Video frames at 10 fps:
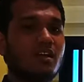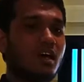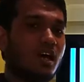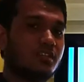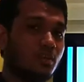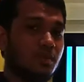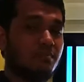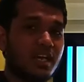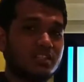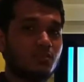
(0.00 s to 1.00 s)
atomic
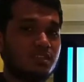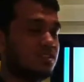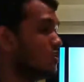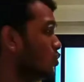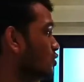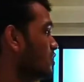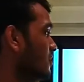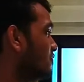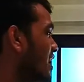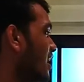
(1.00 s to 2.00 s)
mass, which is
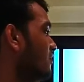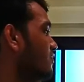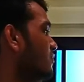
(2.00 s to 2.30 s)
235.